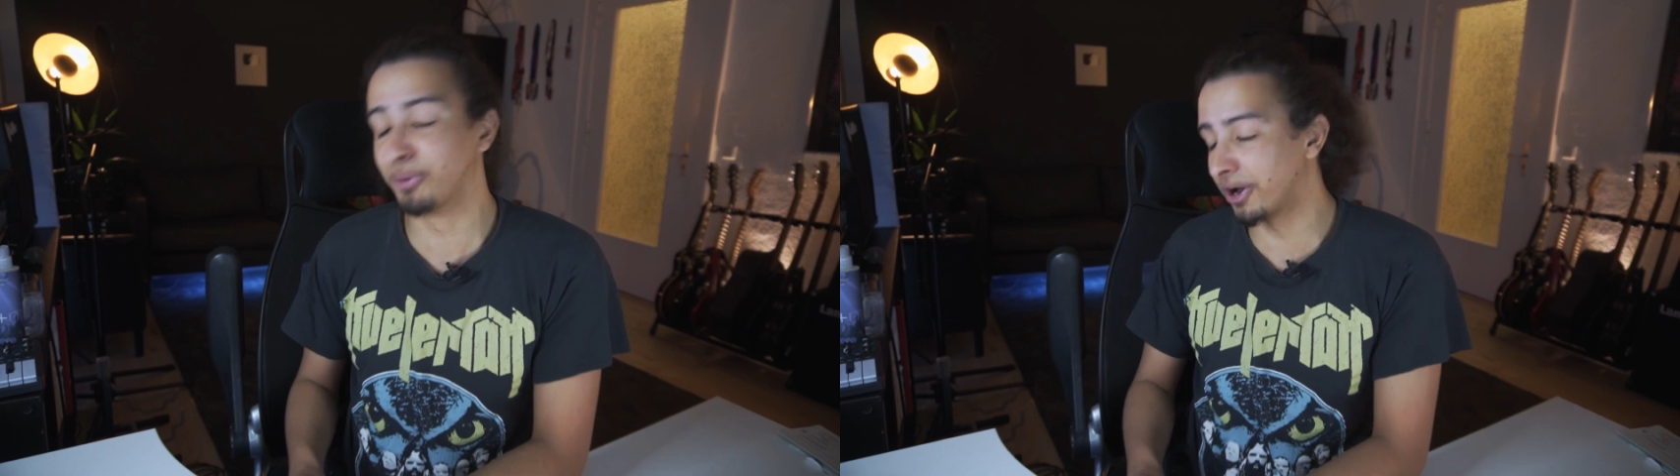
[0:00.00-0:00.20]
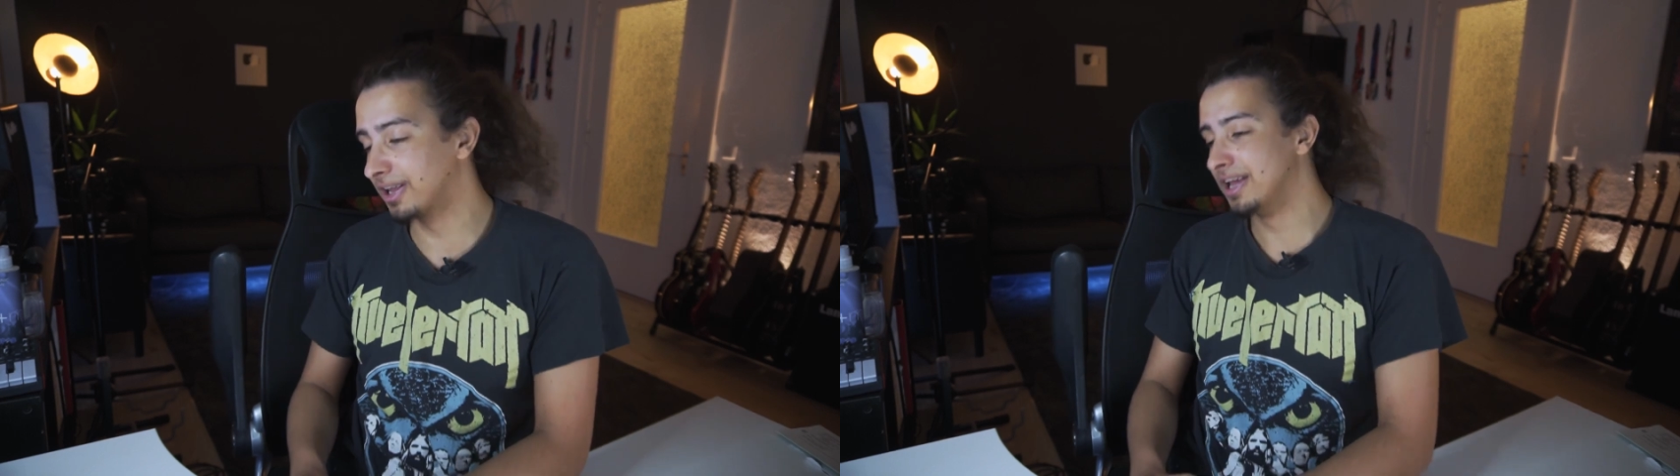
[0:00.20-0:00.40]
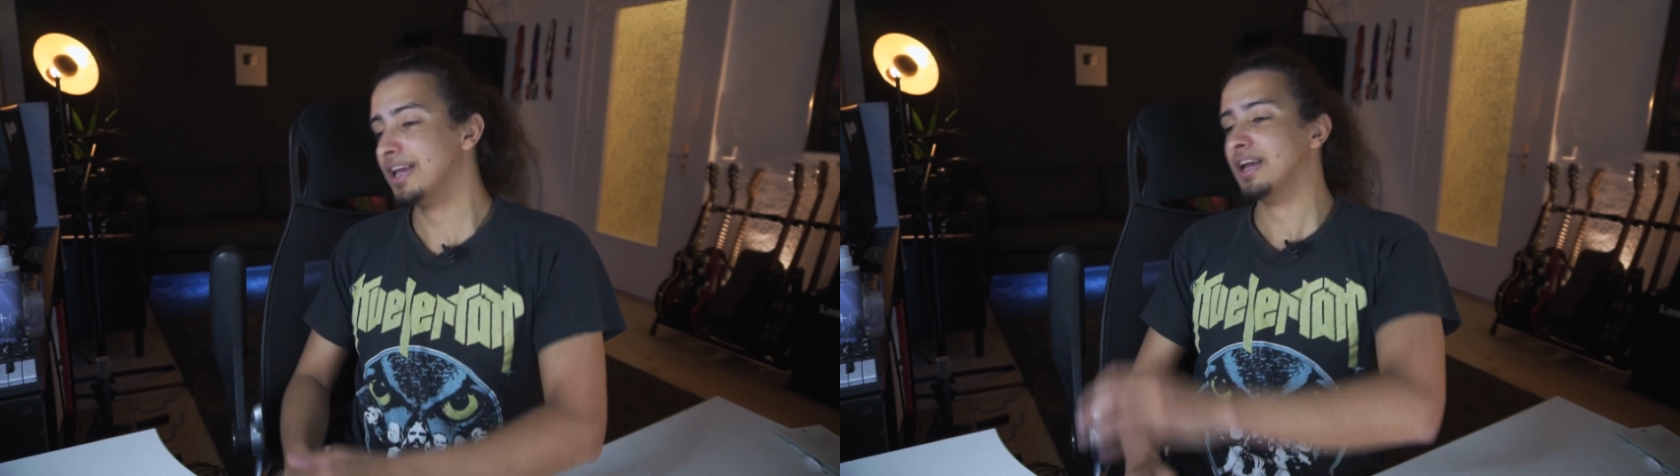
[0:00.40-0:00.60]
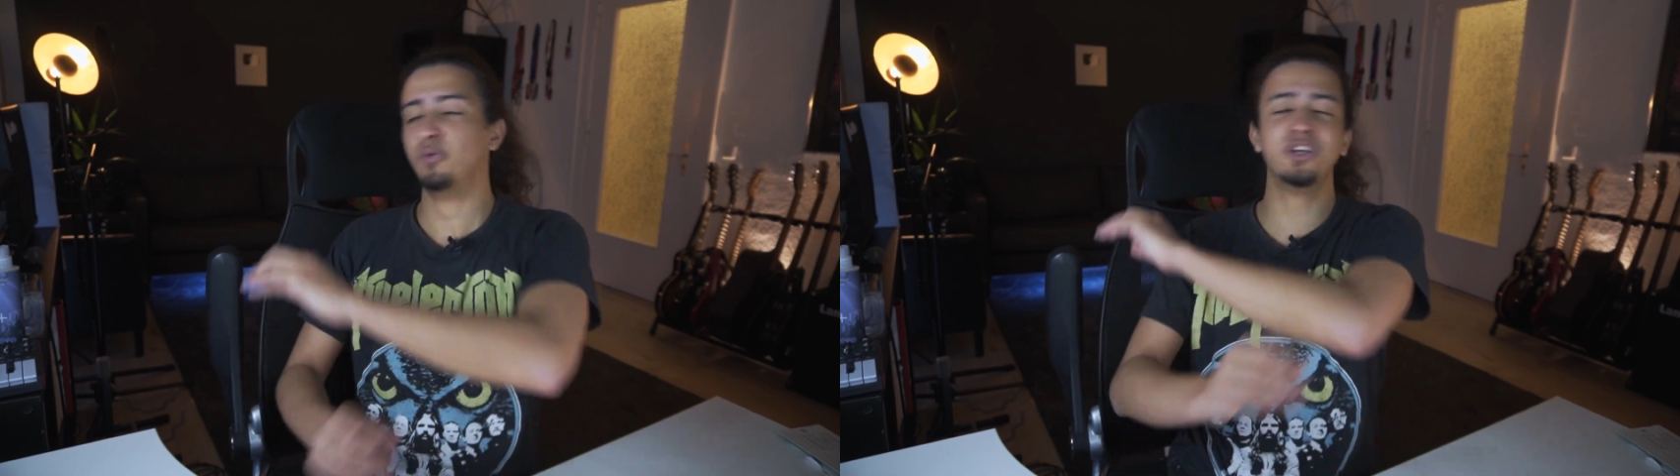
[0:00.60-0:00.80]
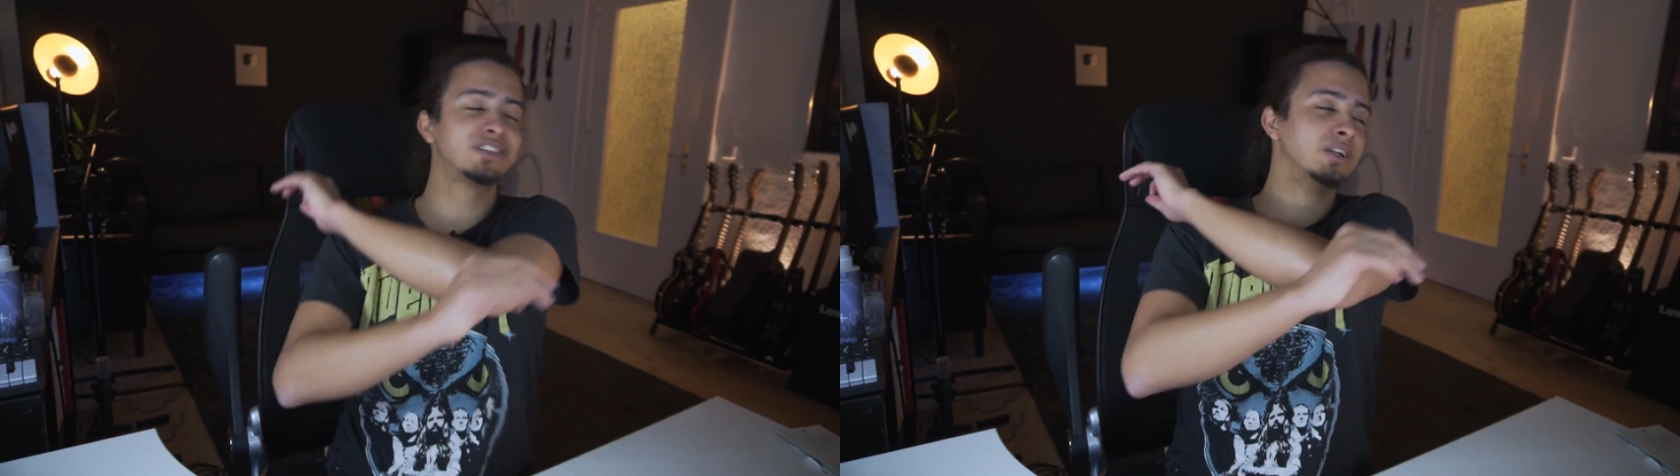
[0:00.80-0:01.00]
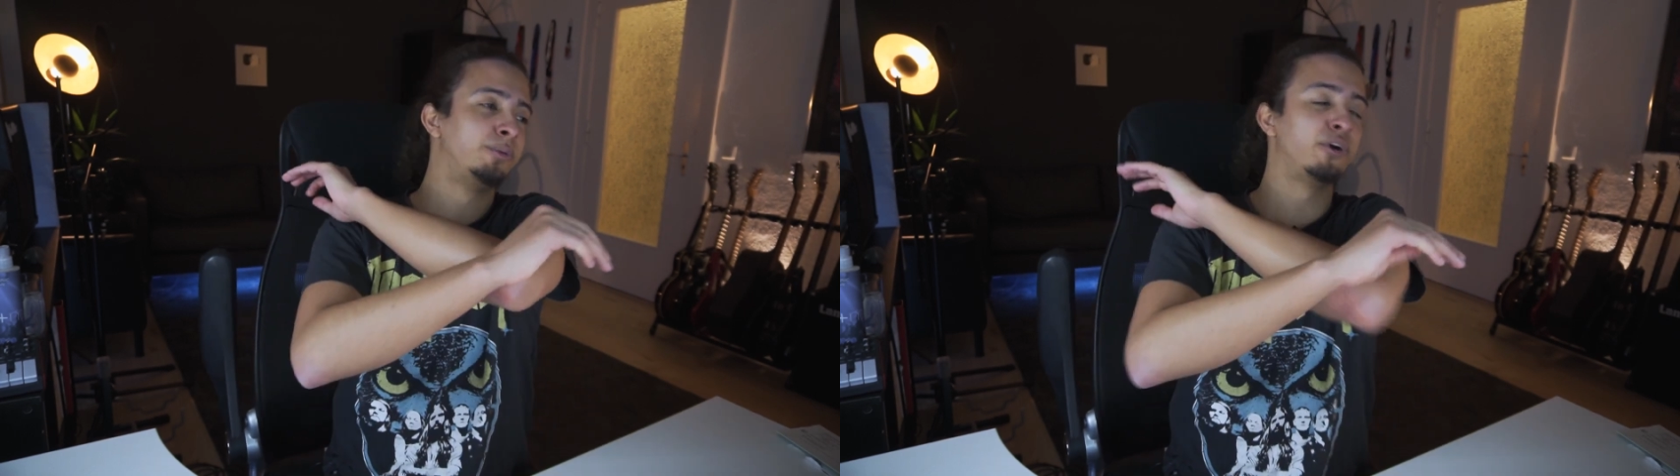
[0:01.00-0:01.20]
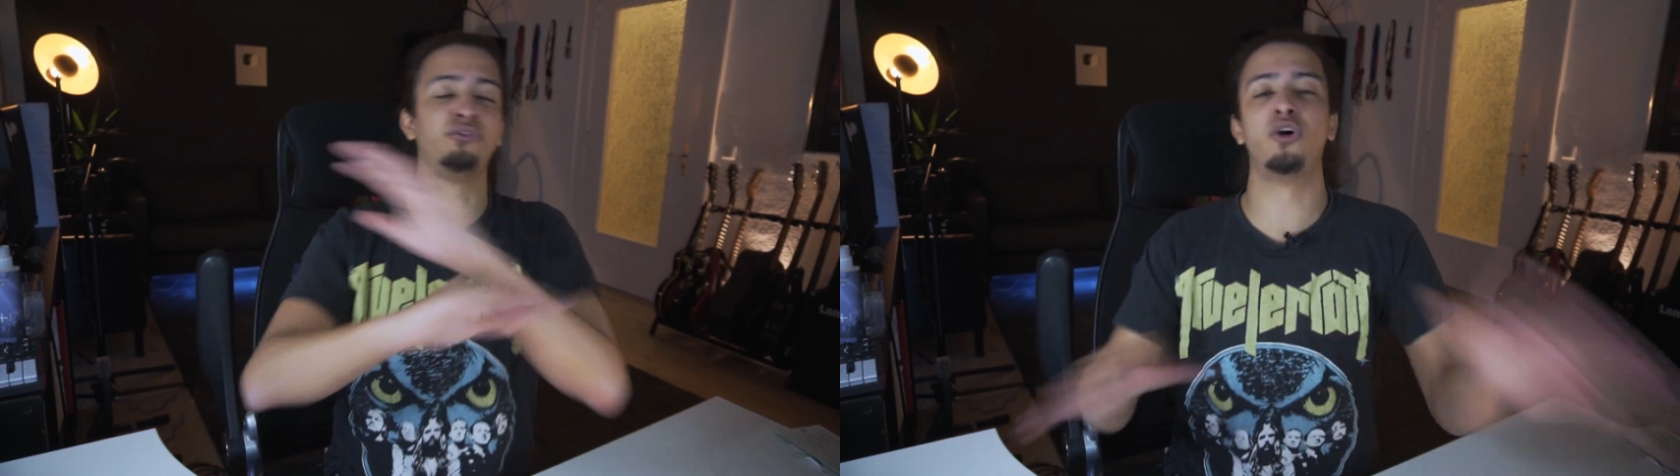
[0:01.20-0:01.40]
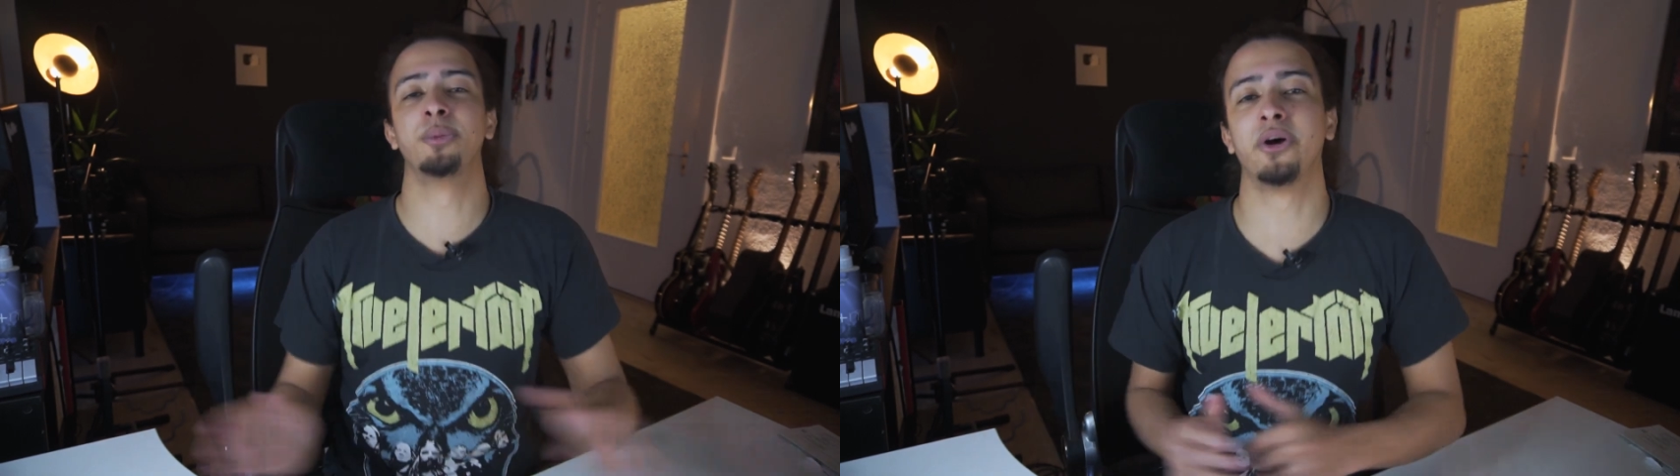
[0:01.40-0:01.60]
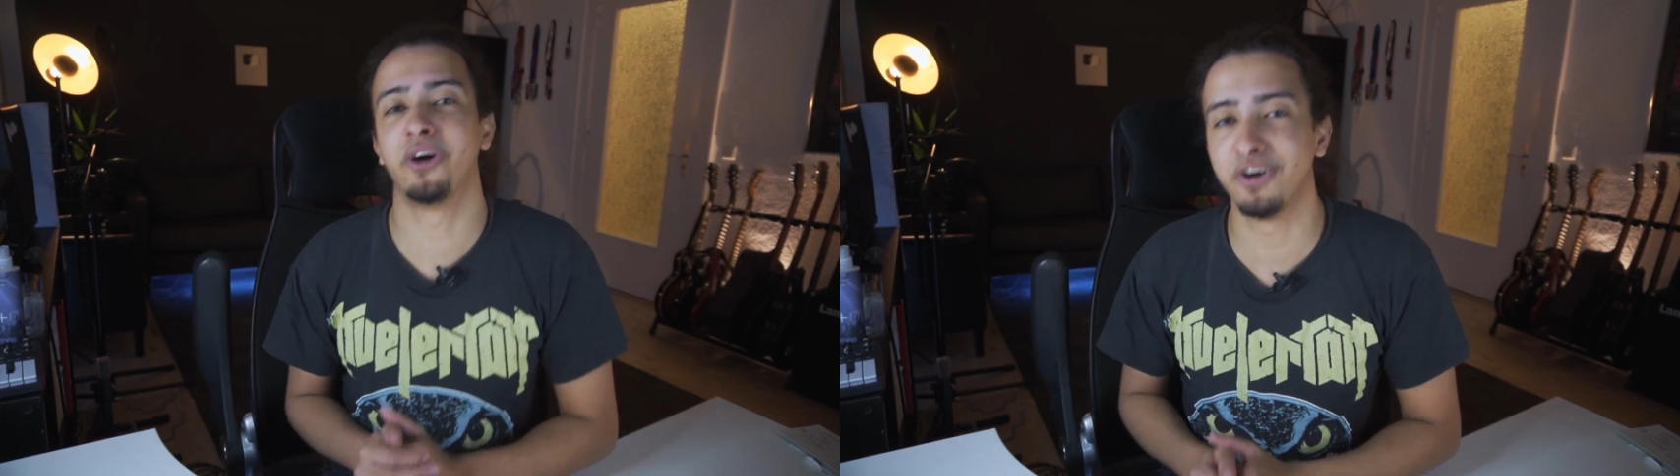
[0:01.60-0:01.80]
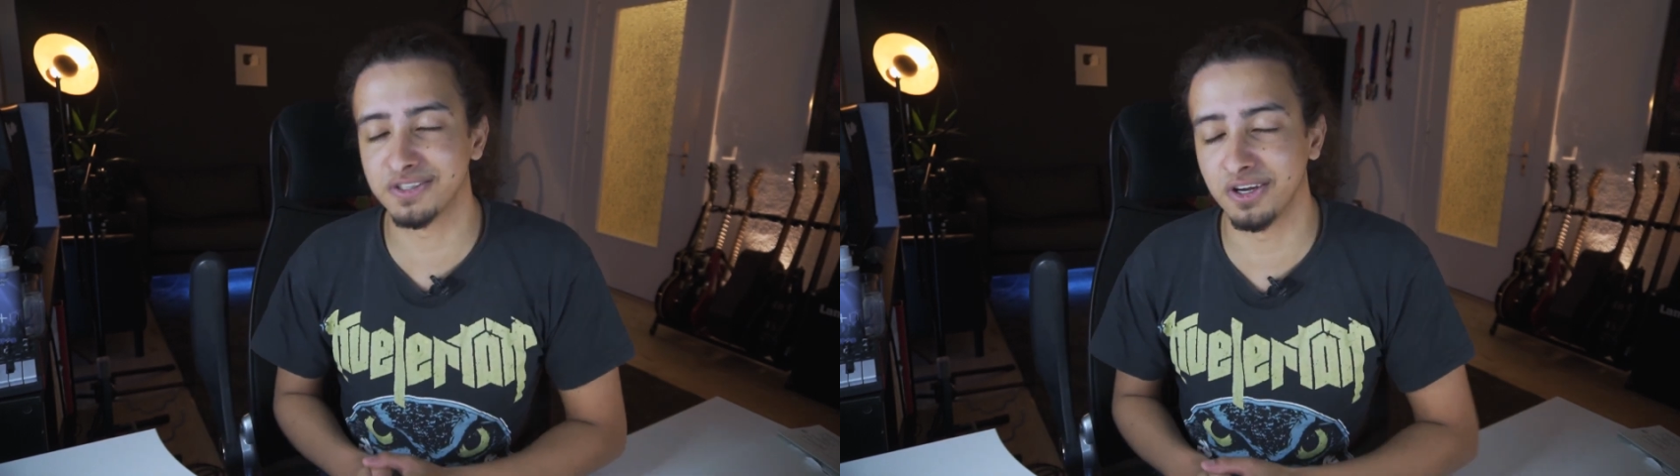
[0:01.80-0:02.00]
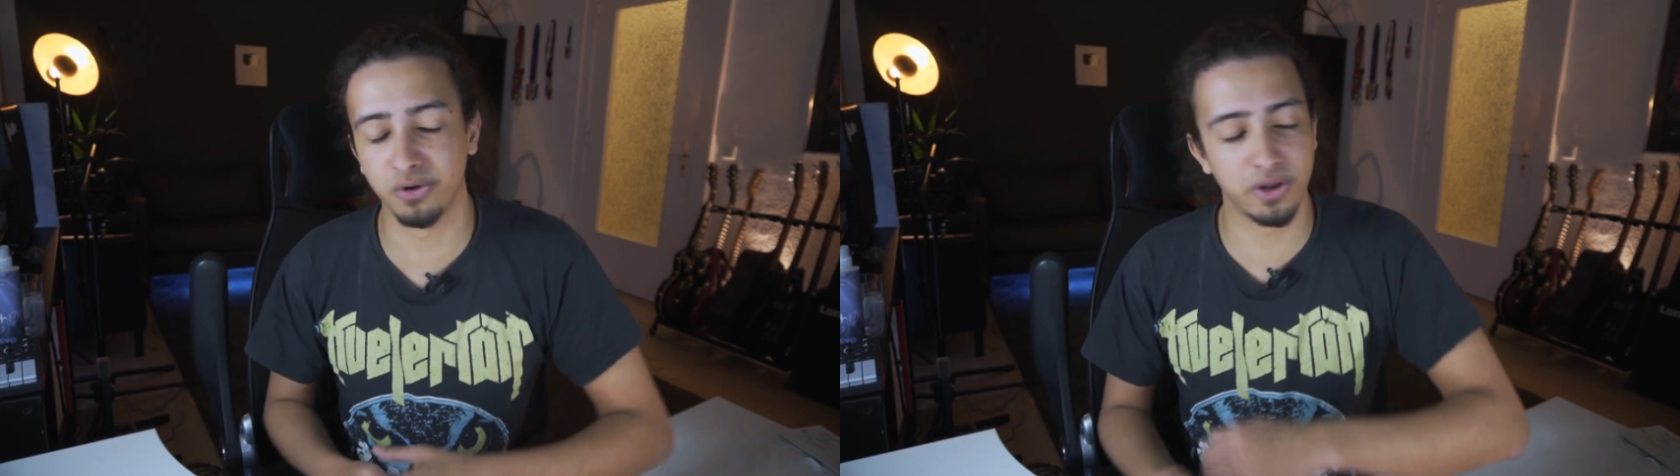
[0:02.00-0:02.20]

But we still performed our hearts out,